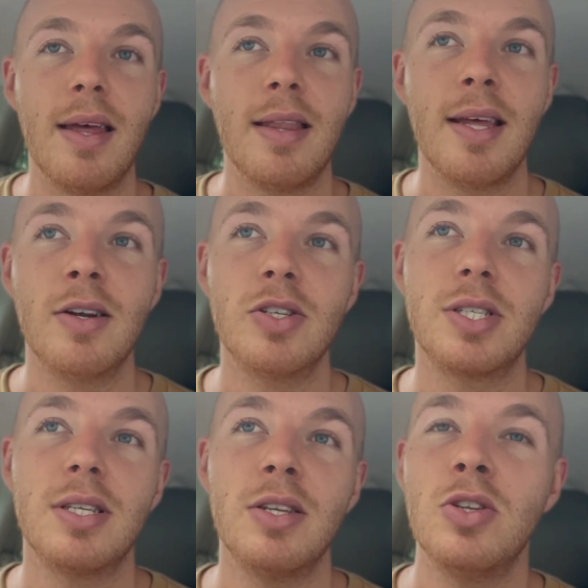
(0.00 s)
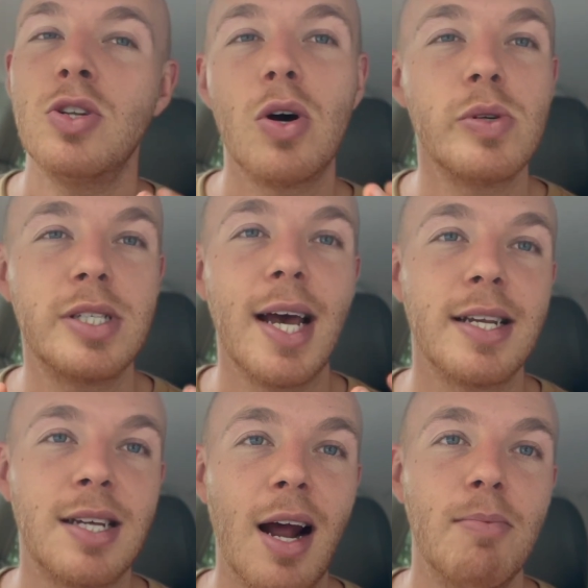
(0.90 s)
there's no set
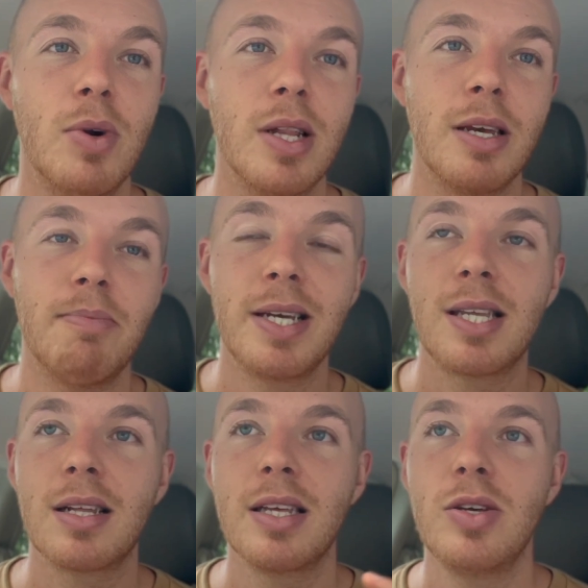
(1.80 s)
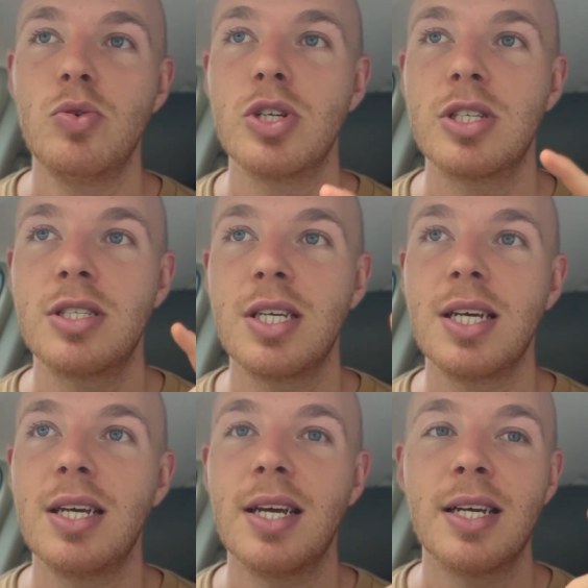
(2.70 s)
time really. Basically you just
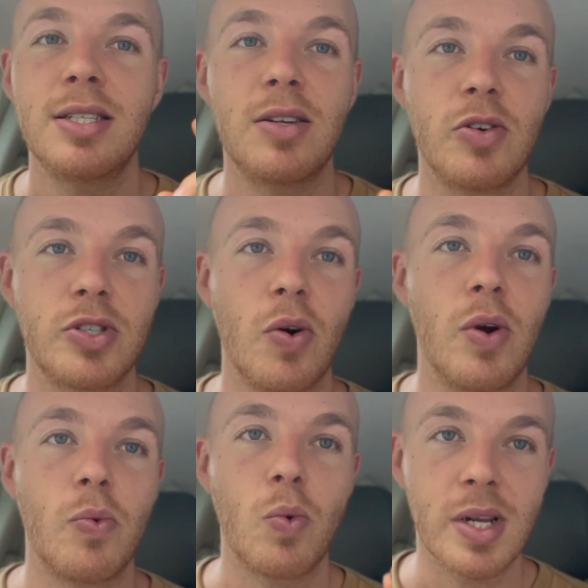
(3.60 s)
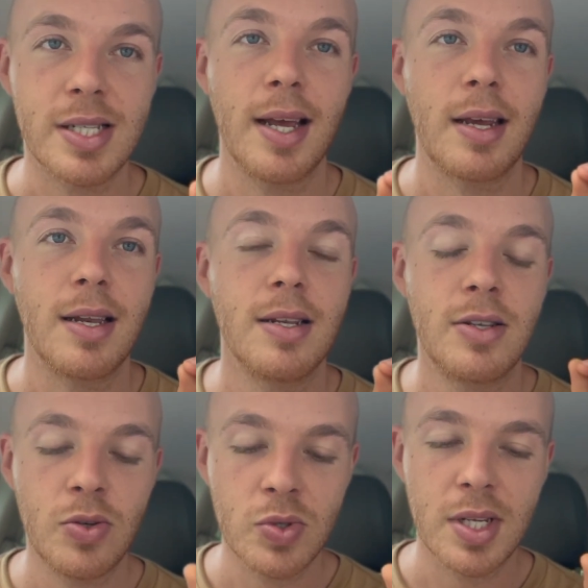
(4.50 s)
see it starts going 1 second,
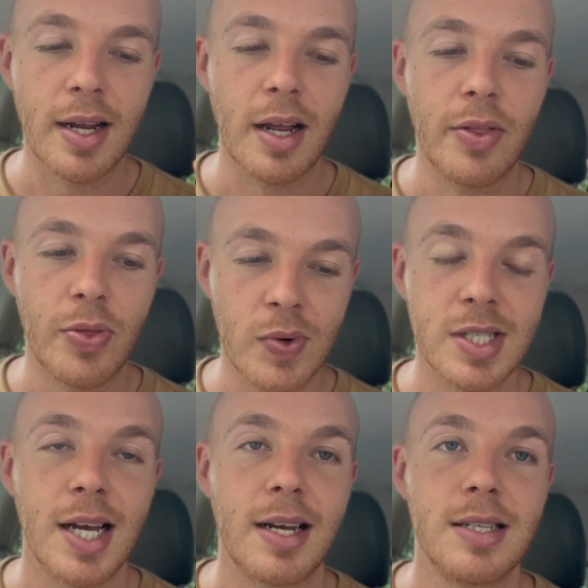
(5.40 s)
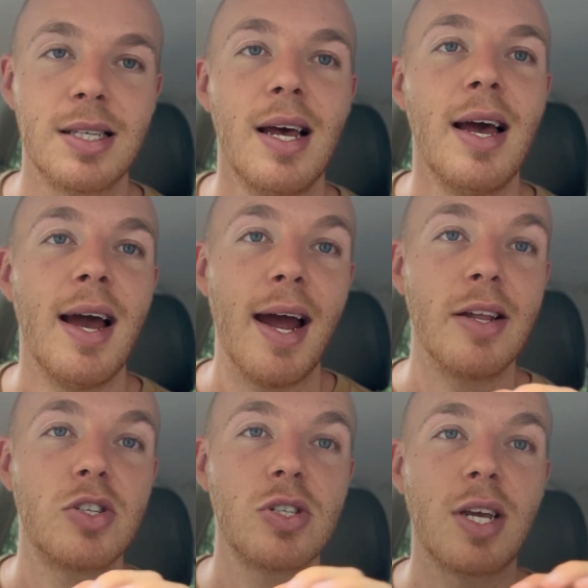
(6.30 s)
2 seconds, 3 seconds, and it
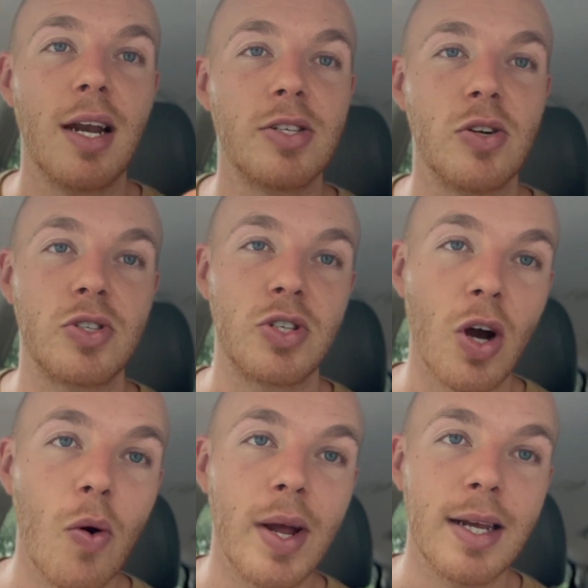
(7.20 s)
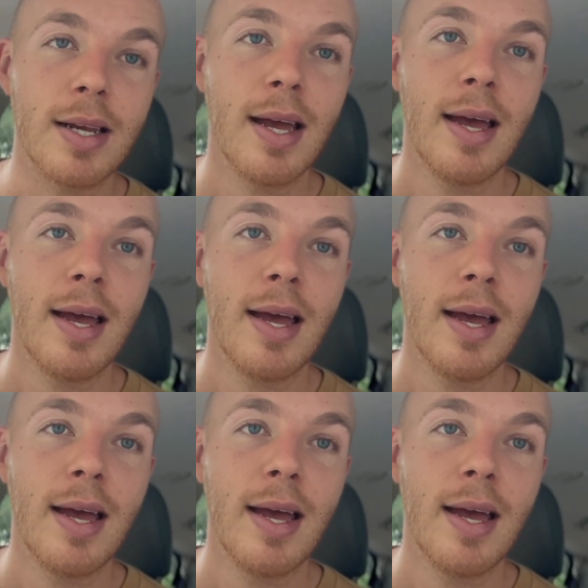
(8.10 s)
just kind of starts going.